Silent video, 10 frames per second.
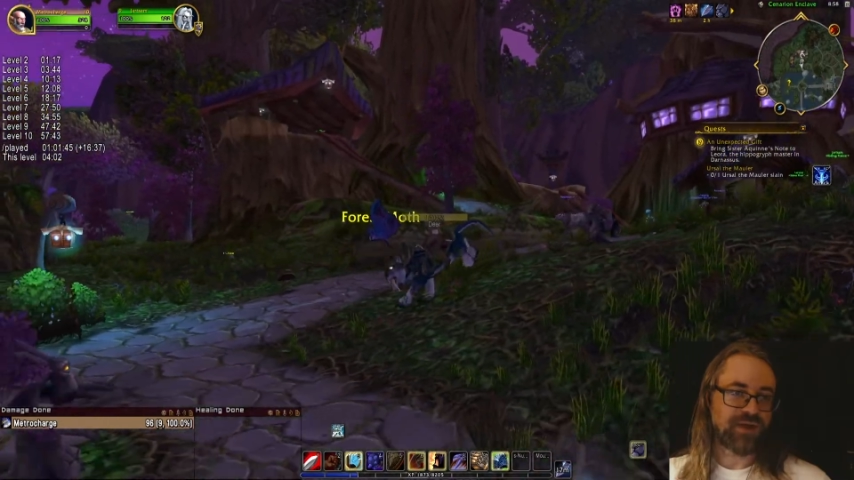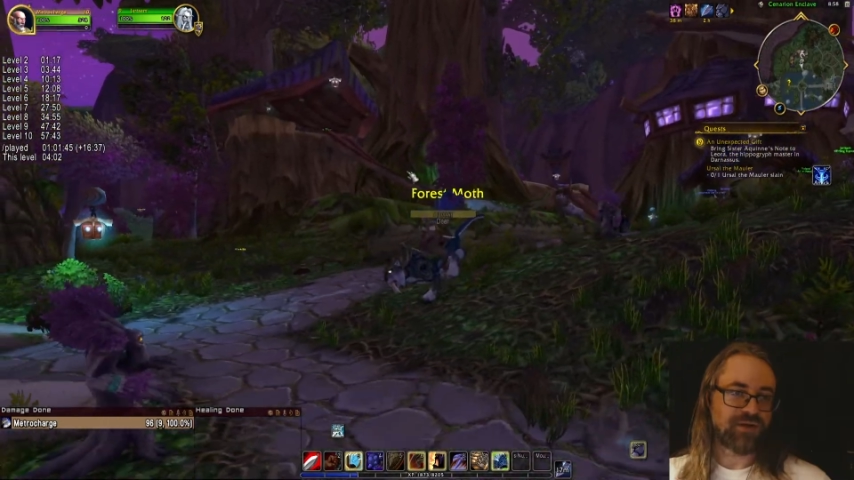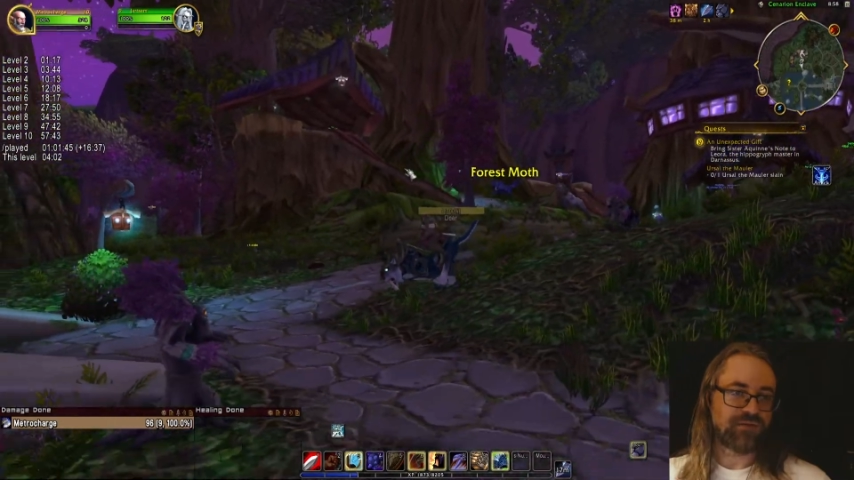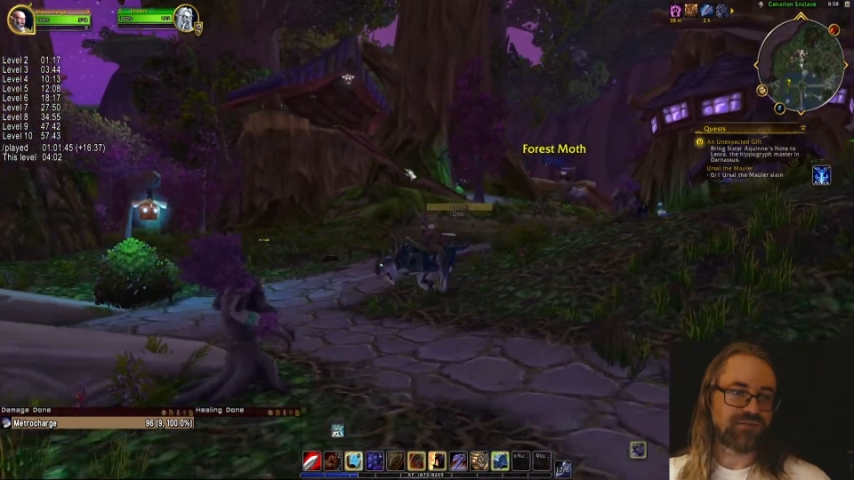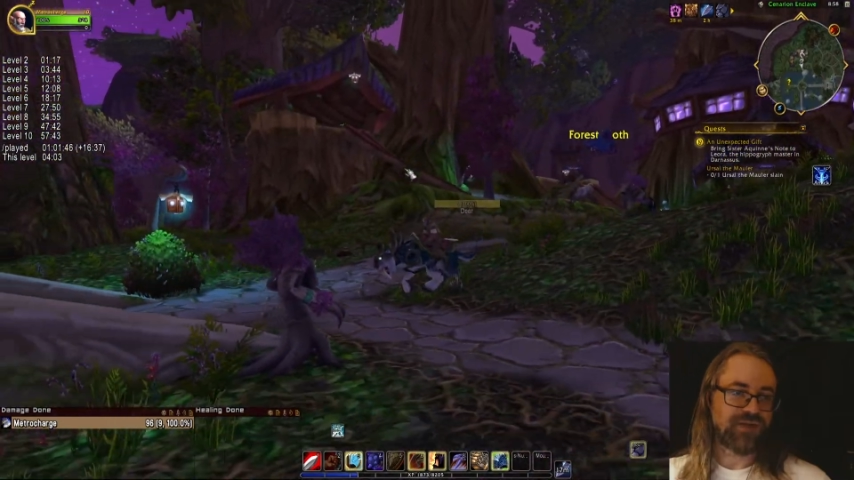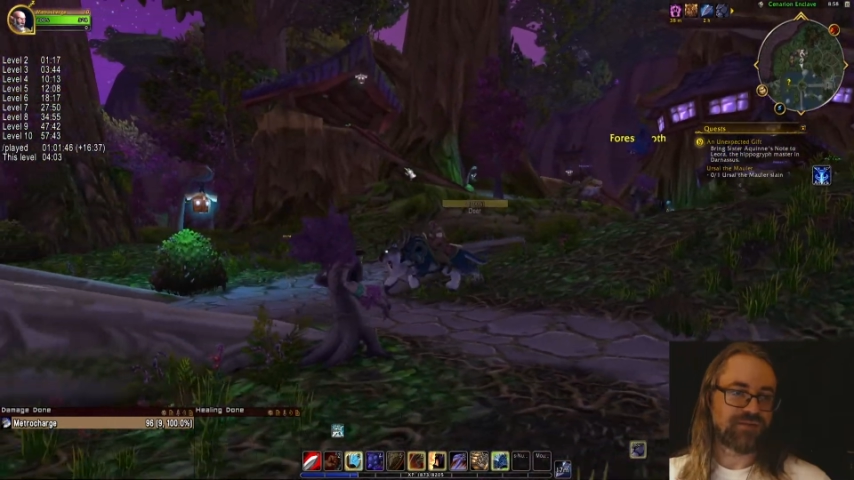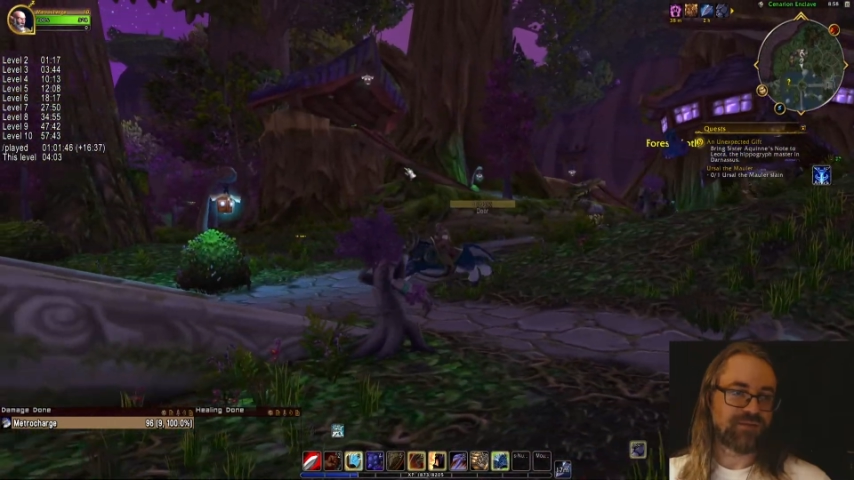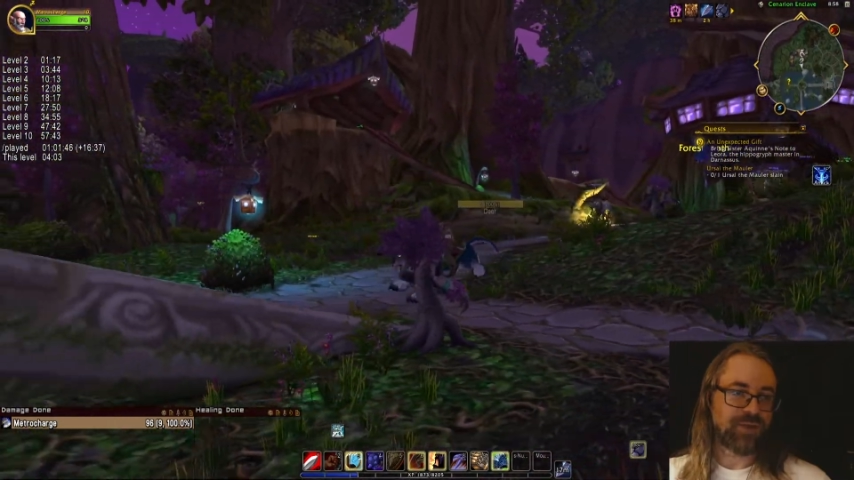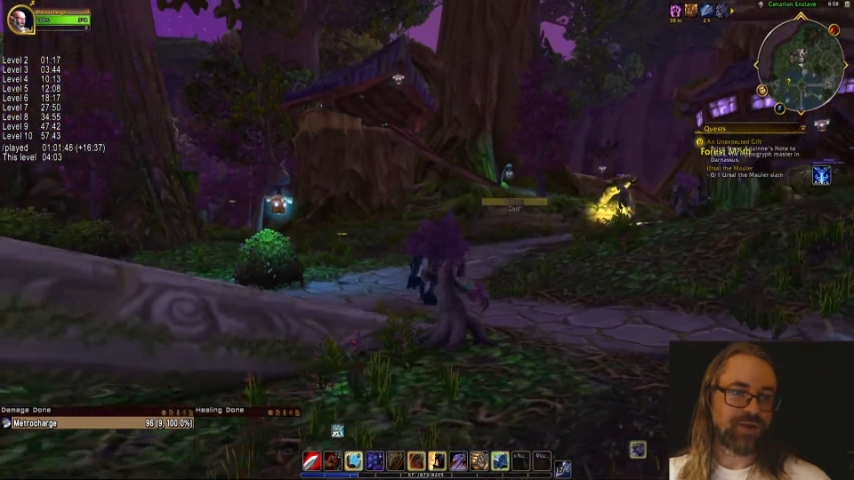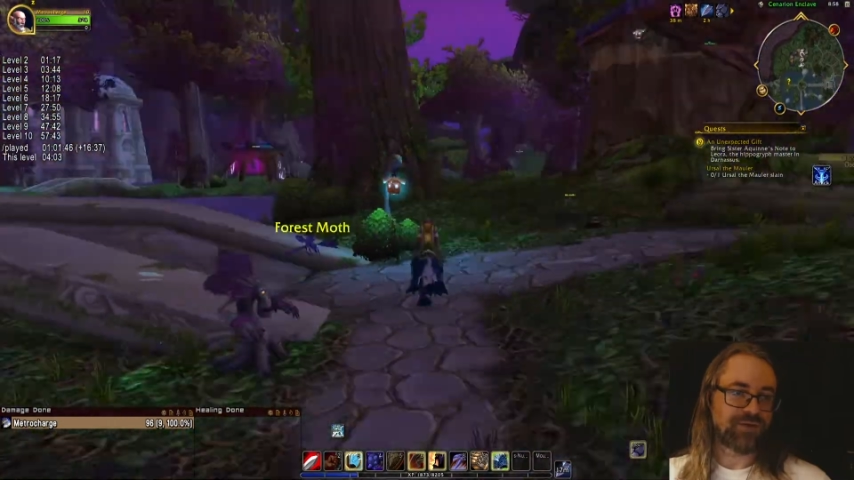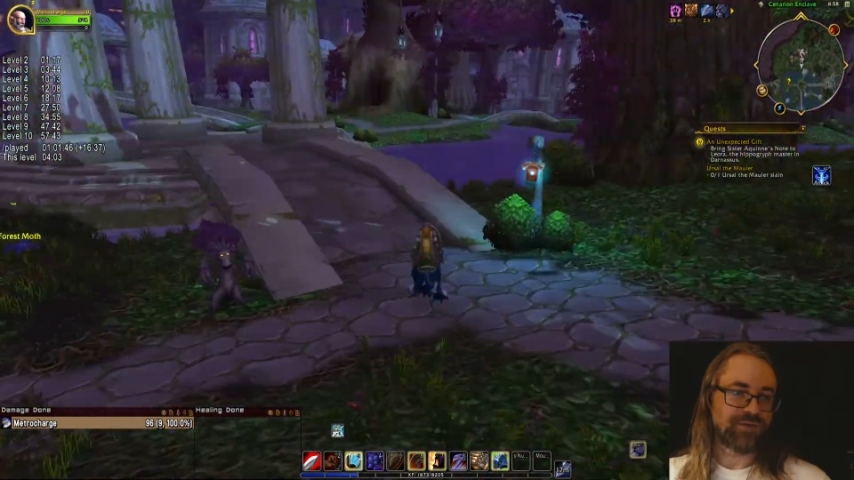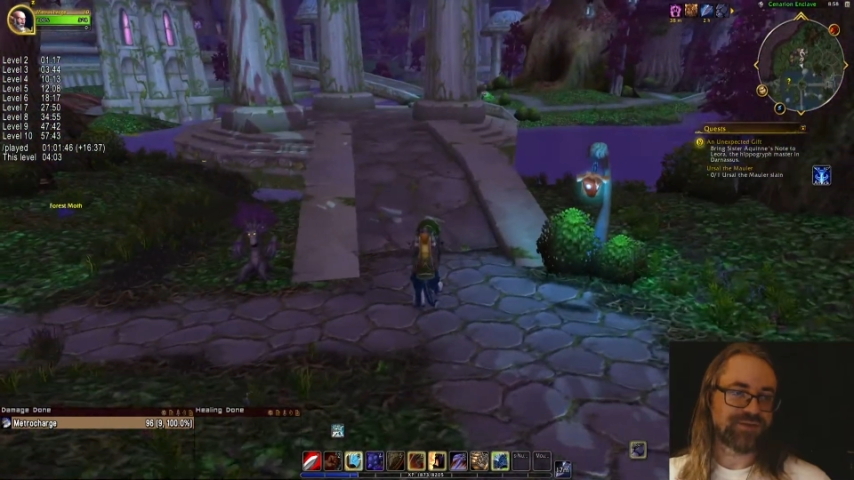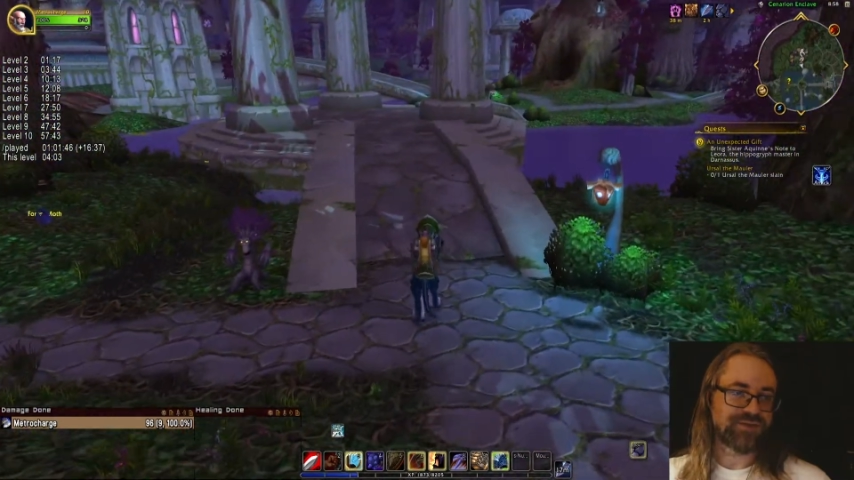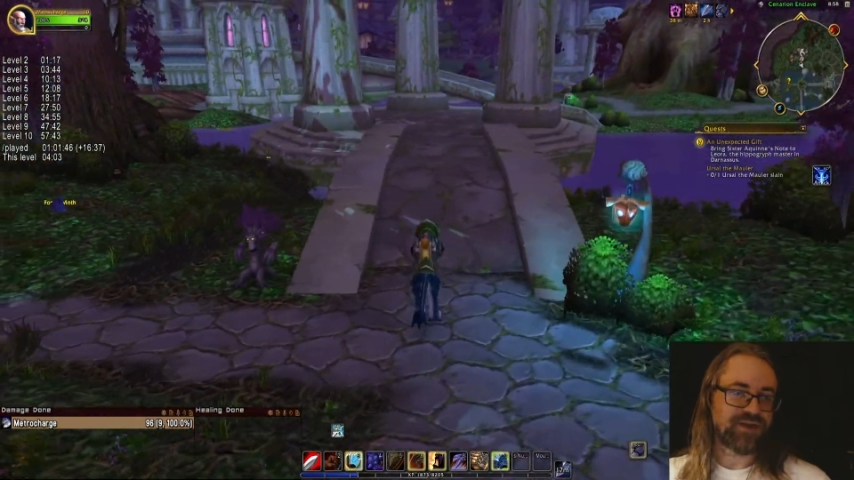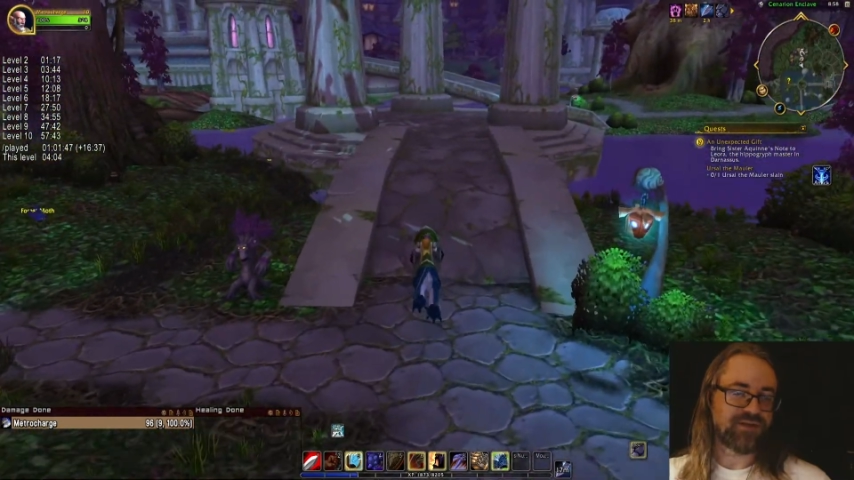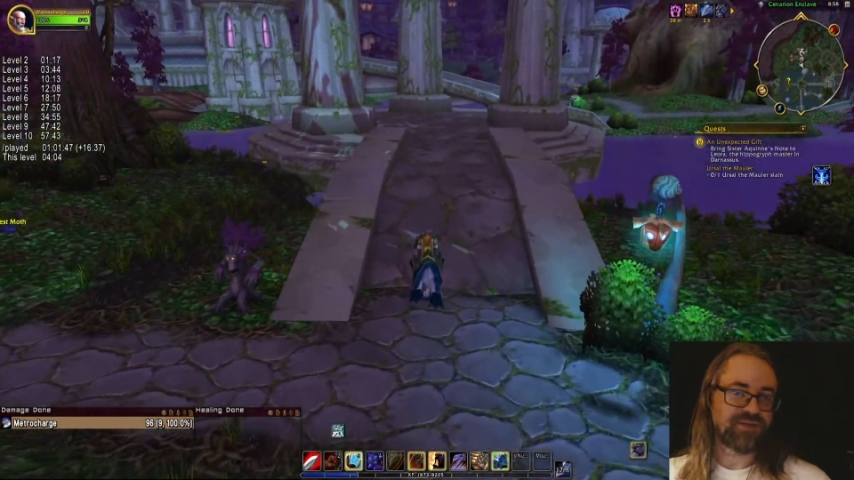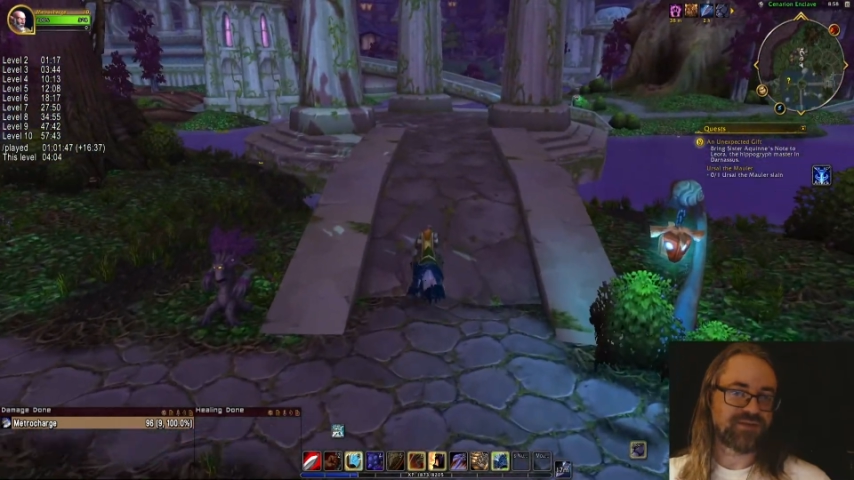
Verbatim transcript: ride our favorite mount here as Night Elf.